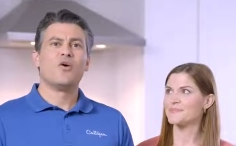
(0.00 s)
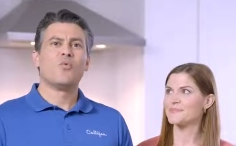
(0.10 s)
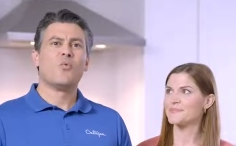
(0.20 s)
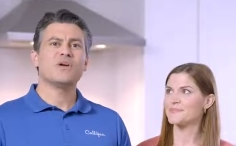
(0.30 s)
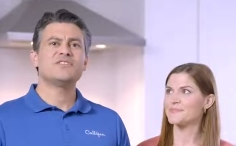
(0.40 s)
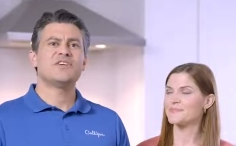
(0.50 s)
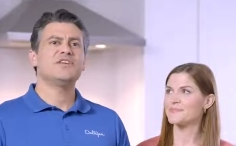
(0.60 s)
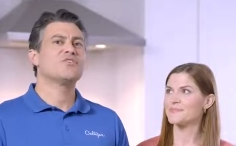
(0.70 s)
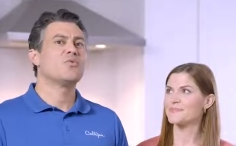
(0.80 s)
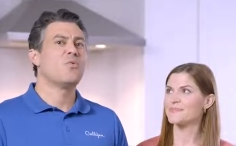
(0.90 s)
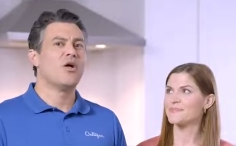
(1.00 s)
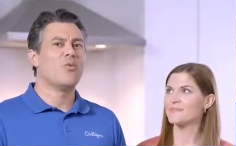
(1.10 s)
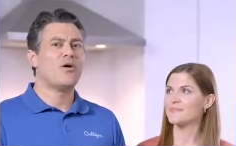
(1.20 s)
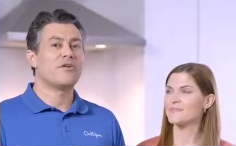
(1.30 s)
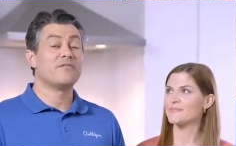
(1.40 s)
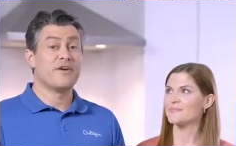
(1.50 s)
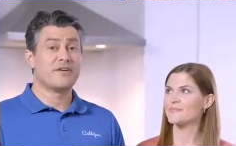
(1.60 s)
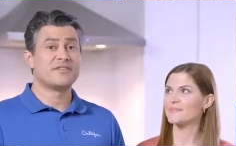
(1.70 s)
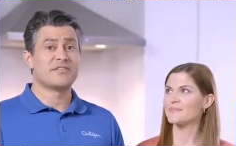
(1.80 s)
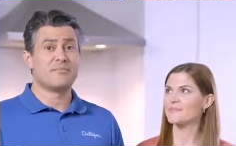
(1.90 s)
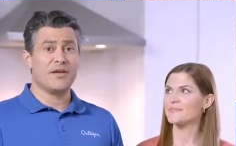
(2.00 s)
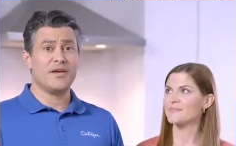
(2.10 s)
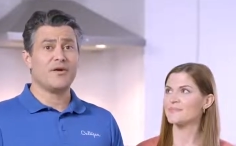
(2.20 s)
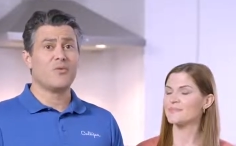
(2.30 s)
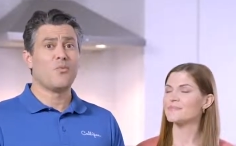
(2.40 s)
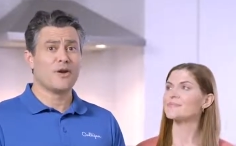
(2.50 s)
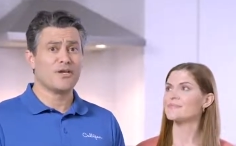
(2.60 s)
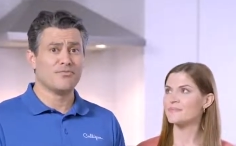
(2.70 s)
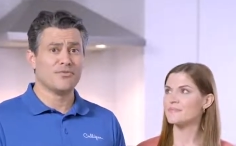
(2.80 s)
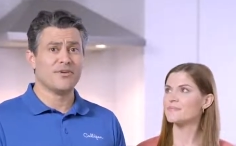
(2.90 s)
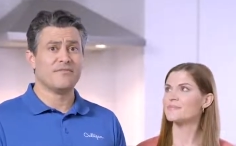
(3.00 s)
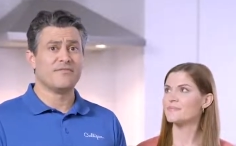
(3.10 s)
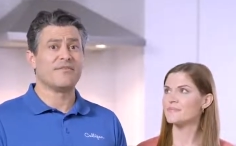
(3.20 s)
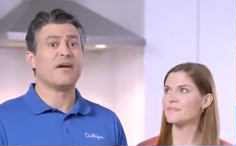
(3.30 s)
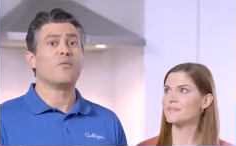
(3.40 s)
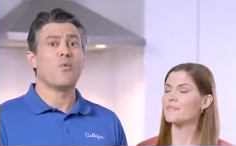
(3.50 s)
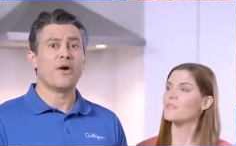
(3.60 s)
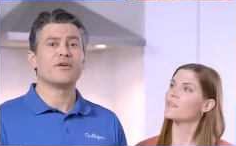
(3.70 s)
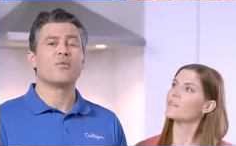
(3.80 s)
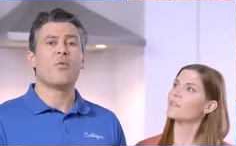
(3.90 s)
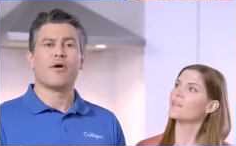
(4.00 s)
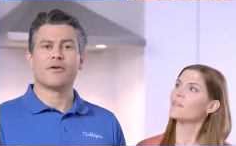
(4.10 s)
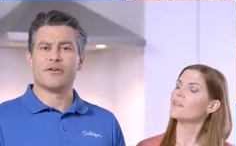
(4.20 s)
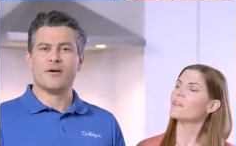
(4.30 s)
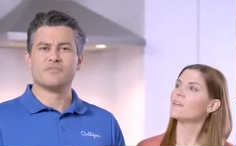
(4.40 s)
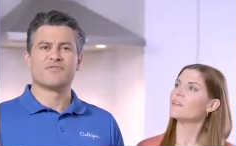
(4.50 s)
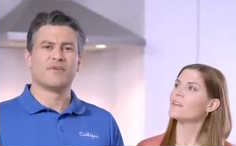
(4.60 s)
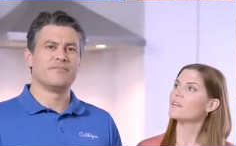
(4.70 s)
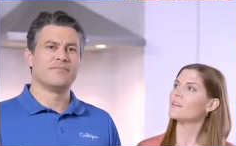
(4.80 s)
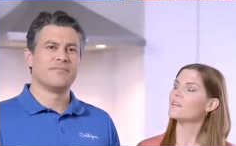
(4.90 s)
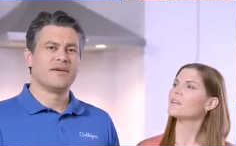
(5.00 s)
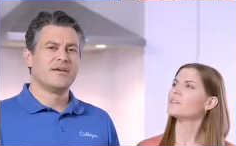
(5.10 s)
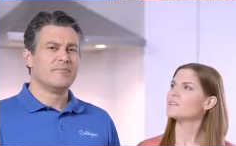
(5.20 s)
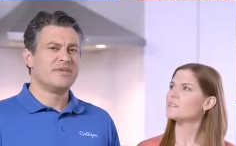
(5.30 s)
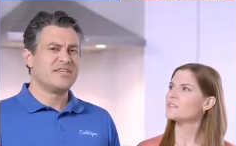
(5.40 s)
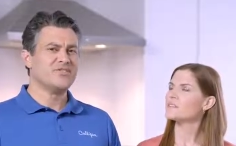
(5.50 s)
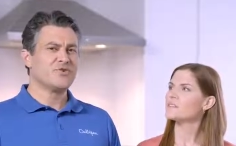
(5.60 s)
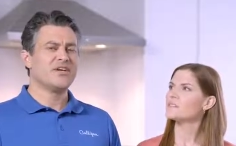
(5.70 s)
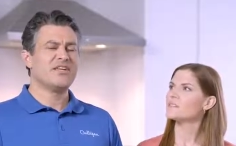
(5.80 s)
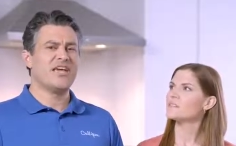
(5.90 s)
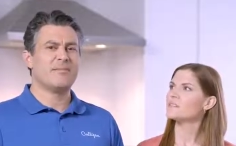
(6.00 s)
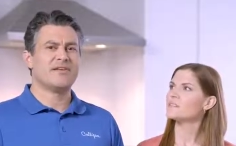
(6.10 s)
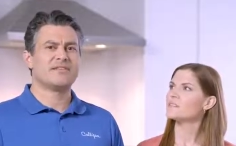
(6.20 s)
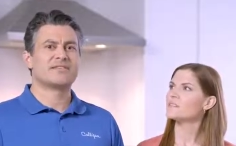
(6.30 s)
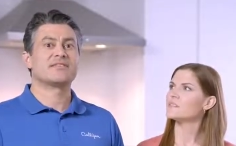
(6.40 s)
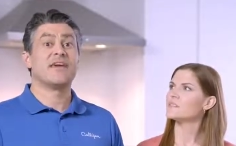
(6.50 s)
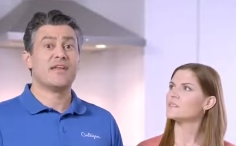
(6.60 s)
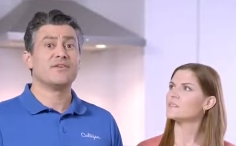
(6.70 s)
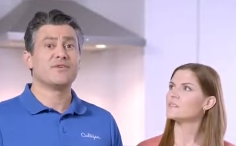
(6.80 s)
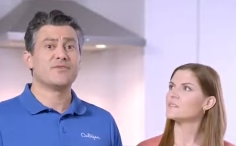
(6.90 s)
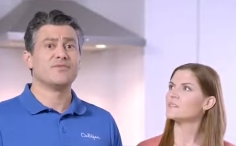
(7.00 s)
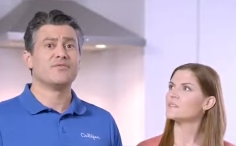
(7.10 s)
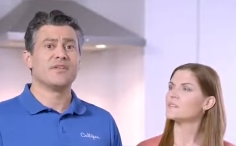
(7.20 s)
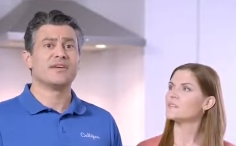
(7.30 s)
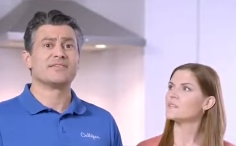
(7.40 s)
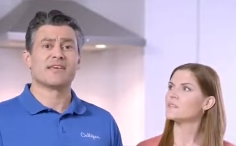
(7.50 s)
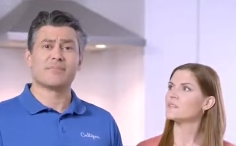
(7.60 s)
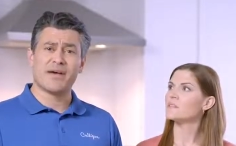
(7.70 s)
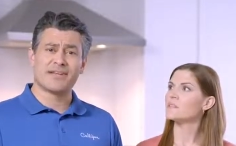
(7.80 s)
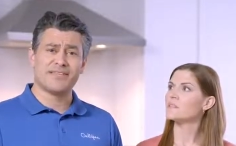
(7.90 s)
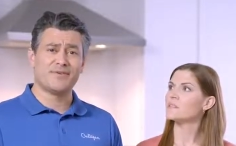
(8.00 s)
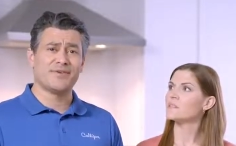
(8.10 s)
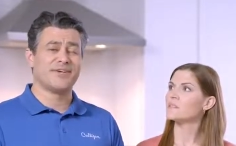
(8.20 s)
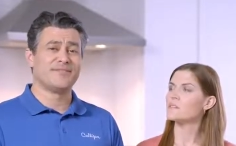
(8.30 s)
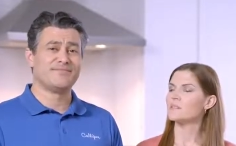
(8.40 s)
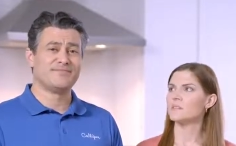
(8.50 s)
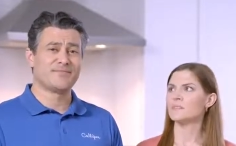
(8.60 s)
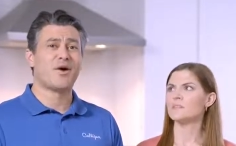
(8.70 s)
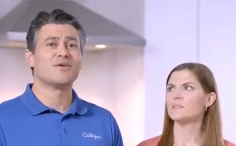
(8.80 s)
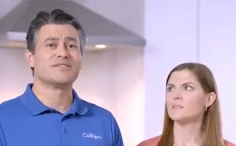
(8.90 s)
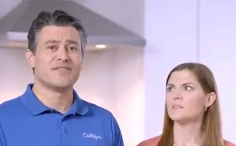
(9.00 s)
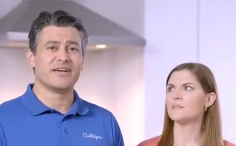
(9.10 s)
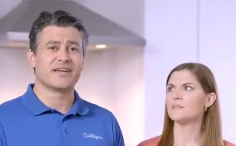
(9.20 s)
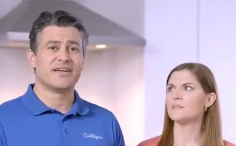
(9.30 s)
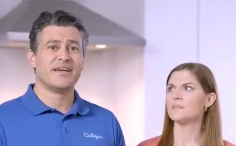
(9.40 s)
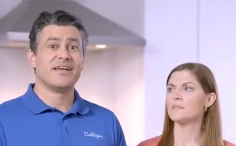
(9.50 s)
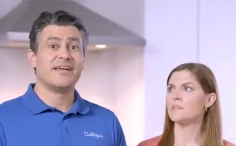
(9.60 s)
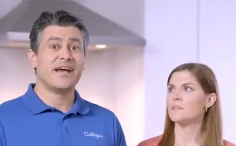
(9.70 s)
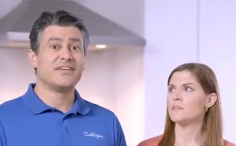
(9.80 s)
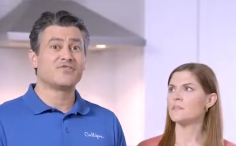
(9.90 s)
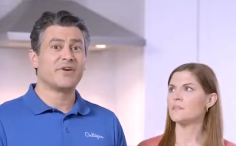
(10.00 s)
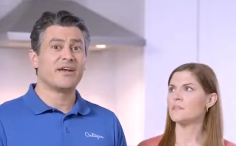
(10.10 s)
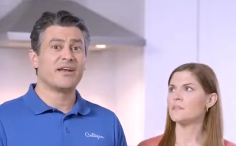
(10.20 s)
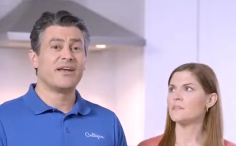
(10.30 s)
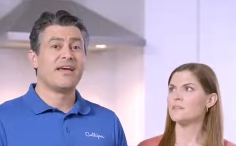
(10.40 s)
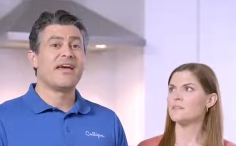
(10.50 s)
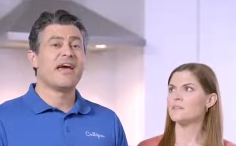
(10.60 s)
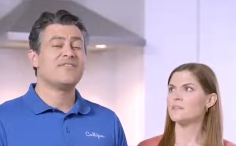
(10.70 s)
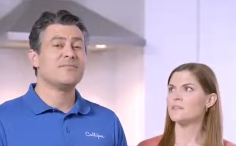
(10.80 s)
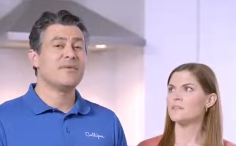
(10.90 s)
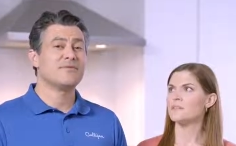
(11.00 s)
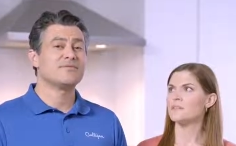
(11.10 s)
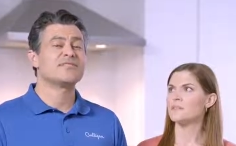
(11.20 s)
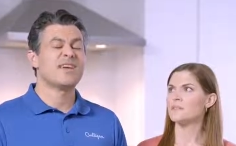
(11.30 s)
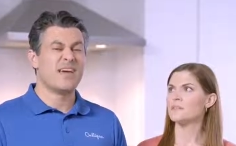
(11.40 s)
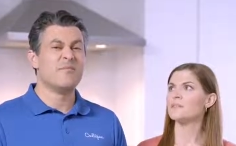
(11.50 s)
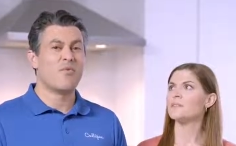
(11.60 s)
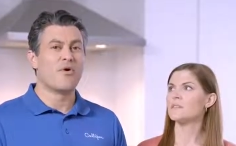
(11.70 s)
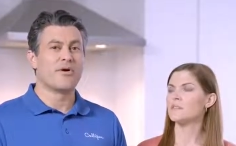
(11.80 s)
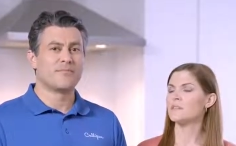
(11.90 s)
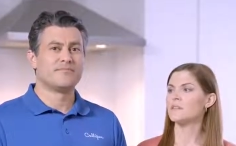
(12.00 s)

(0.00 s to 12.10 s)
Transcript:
Speaker 1: What's in your well water varies depending on where you live and where your water comes from. Potential contaminants can include things like bacteria, arsenic, nitrate, heavy metals, and more.